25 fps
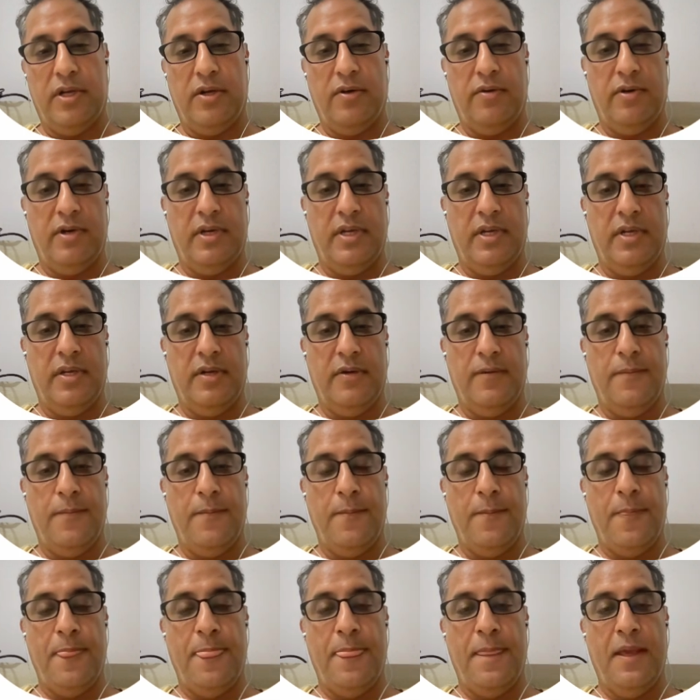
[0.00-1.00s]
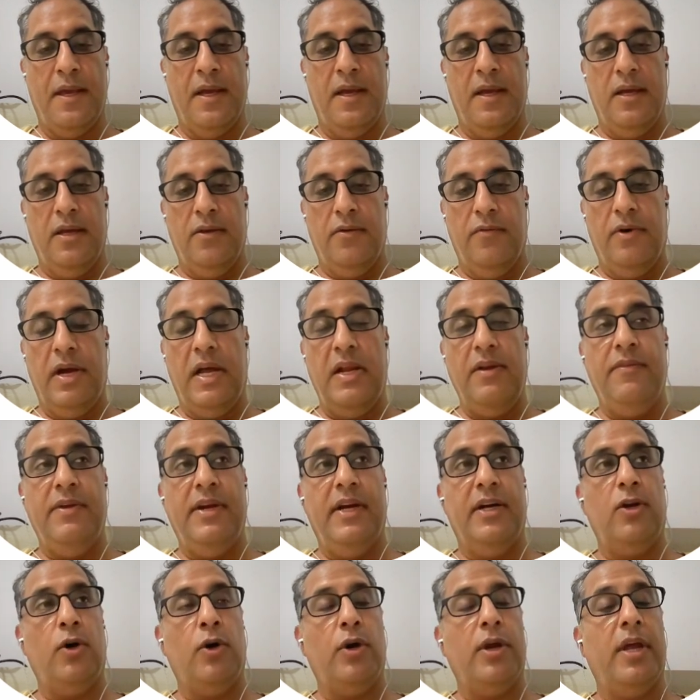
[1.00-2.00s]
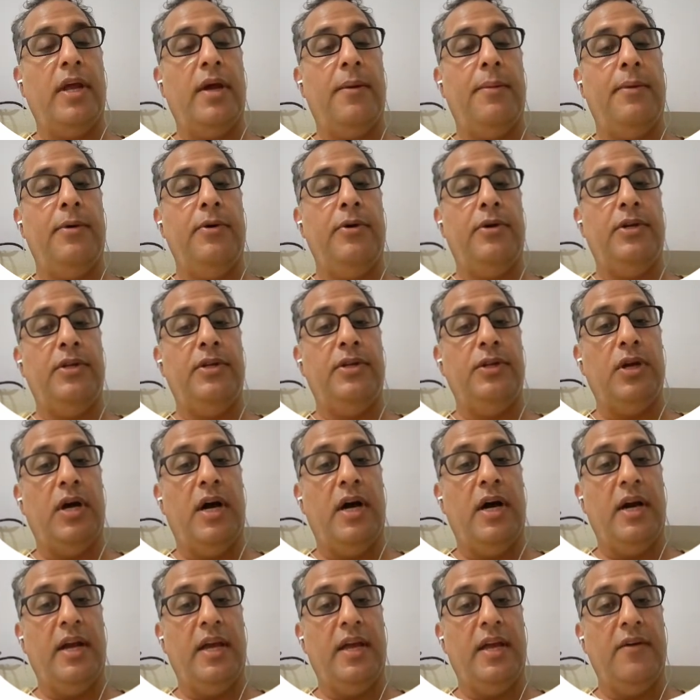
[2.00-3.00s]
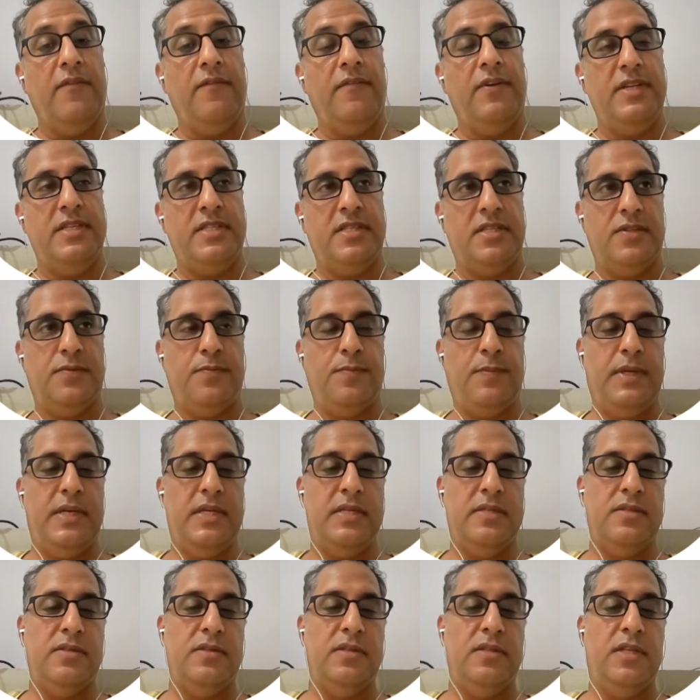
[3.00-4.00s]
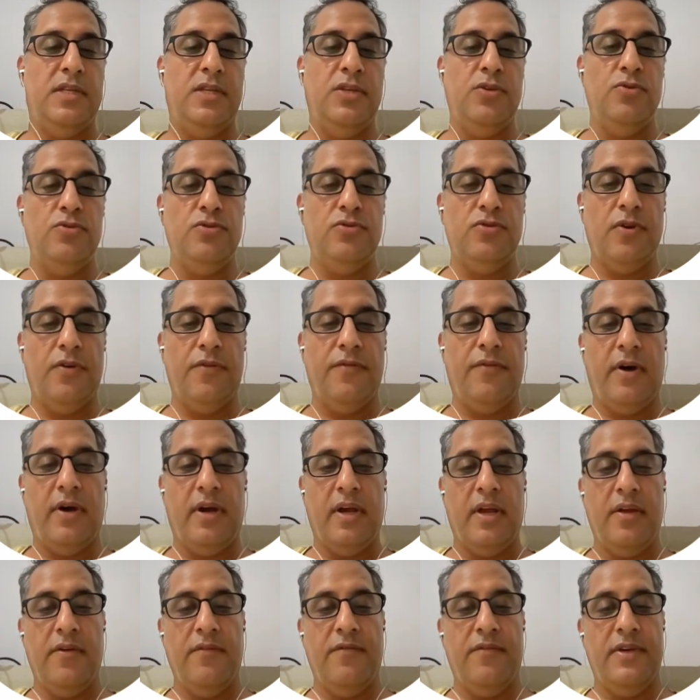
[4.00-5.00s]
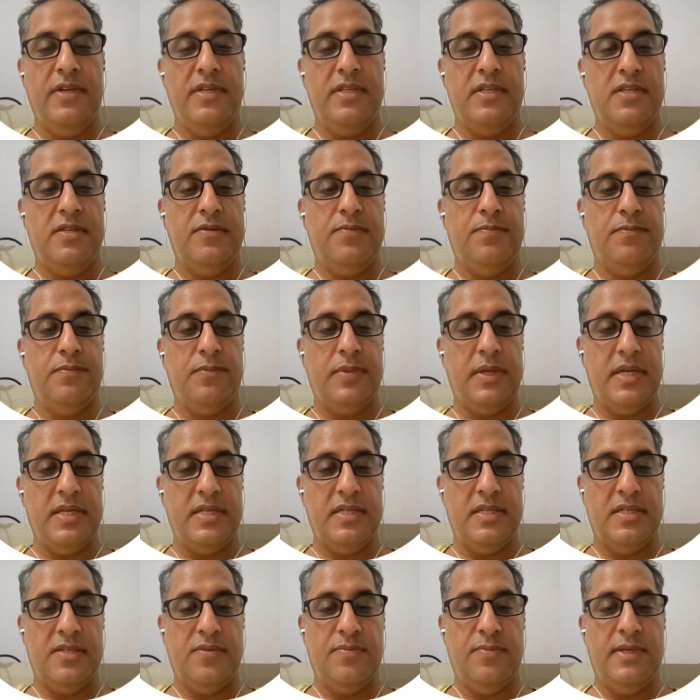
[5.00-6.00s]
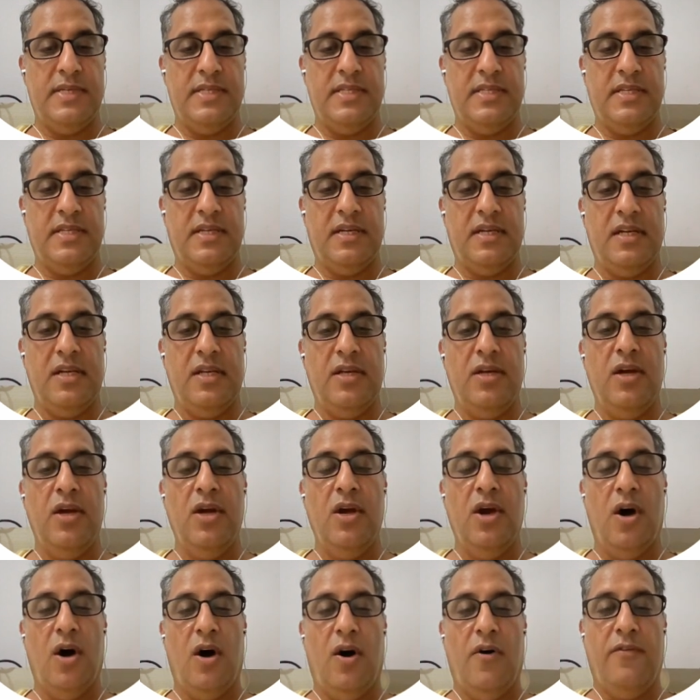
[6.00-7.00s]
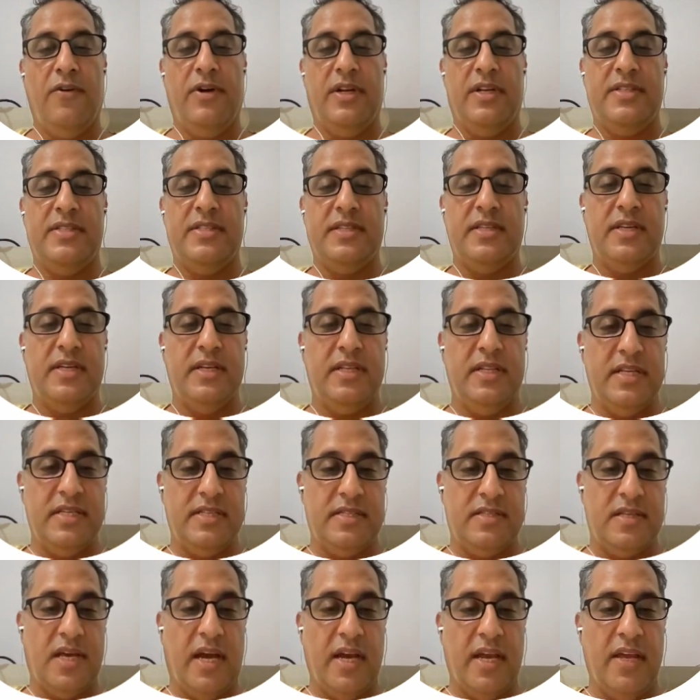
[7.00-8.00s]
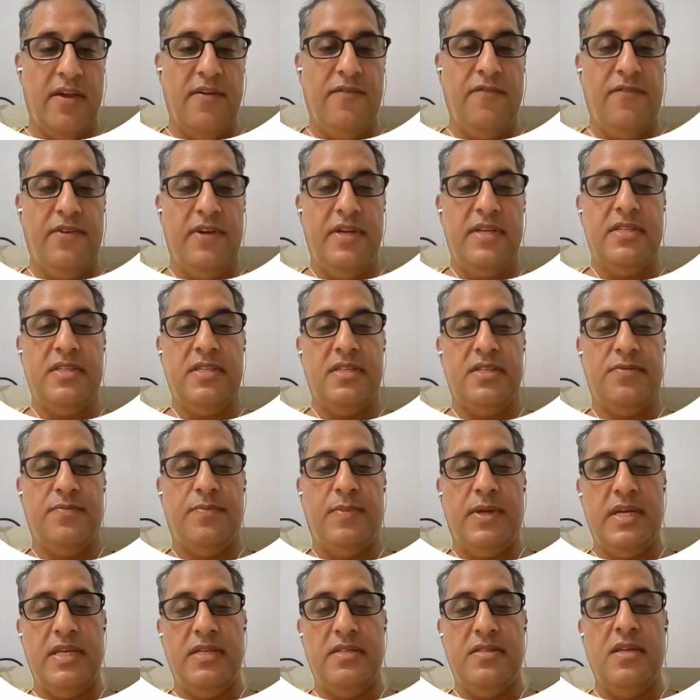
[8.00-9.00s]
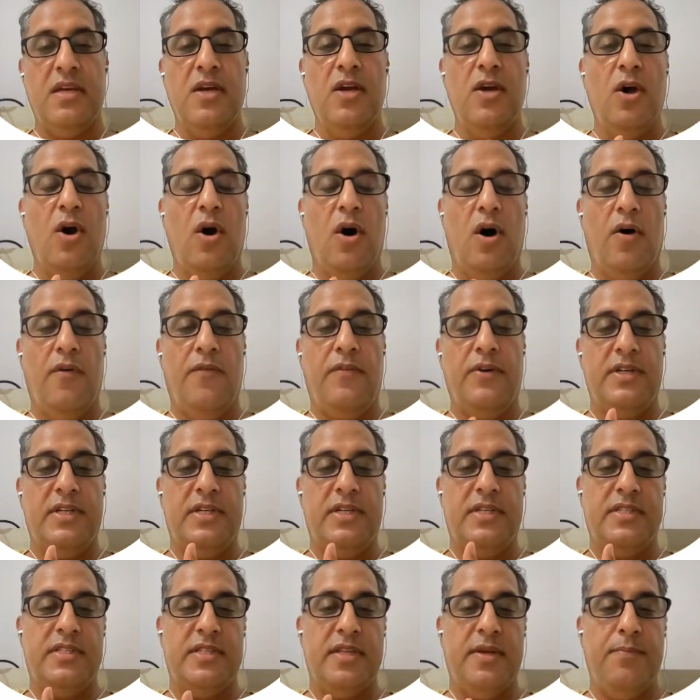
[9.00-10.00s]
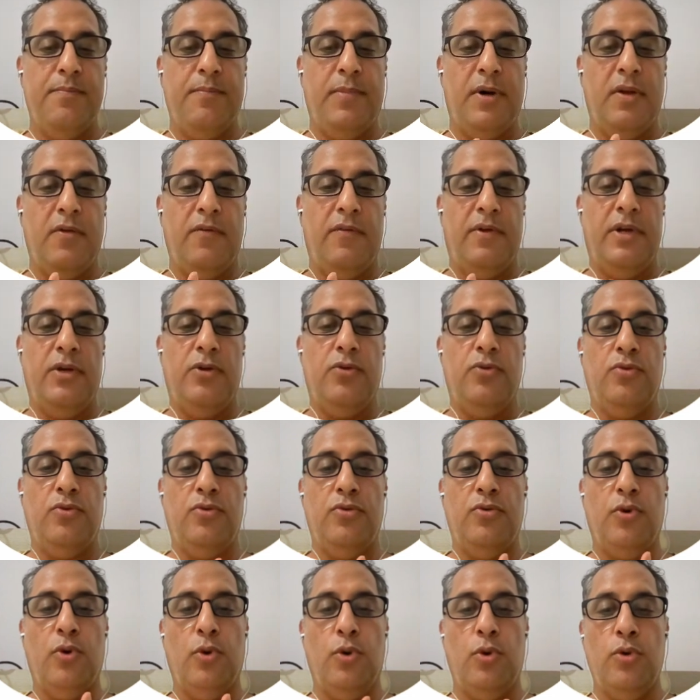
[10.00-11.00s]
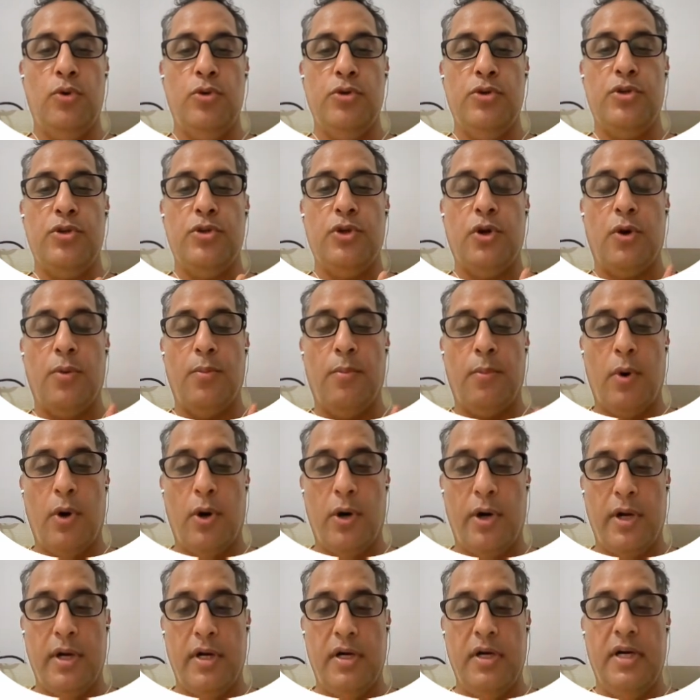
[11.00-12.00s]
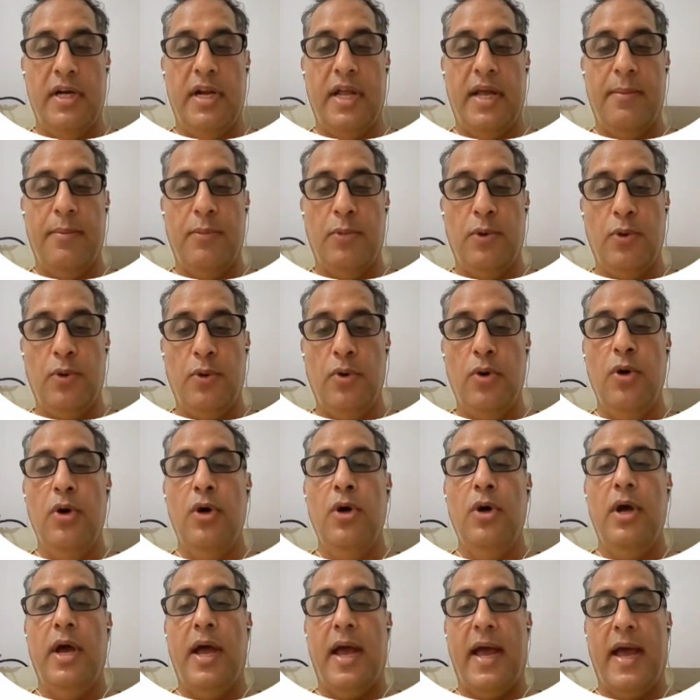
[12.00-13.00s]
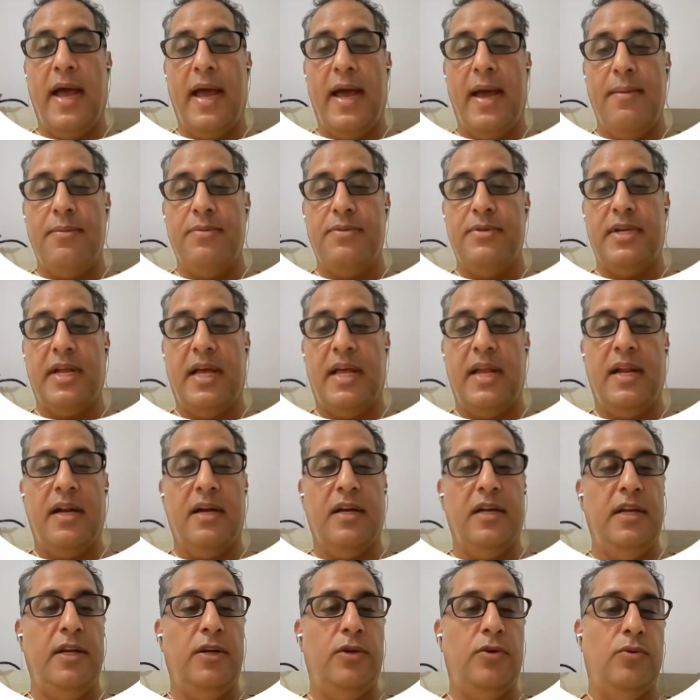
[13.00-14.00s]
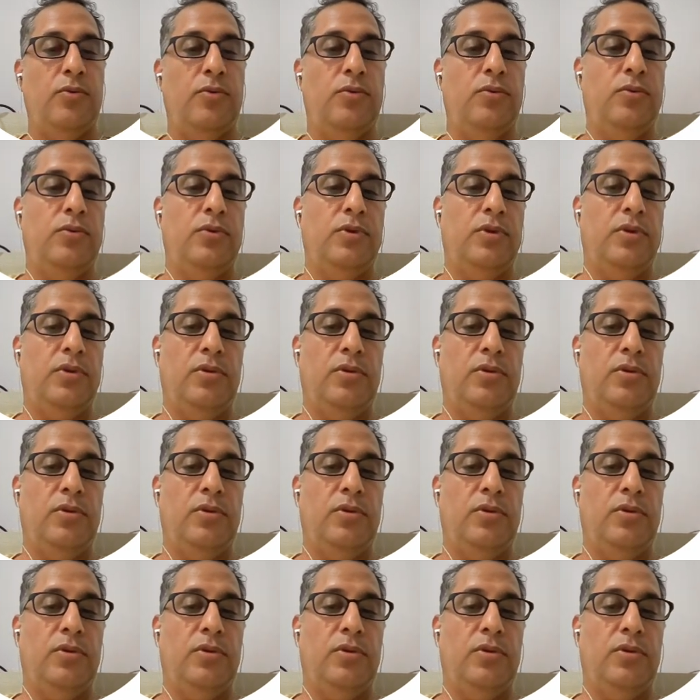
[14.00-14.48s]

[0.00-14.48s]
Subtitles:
over here. While we are talking about Huggingface Space, the use of Huggingface Space is basically offer us this Huggingface Space offers a simple way to host your model demo apps directly to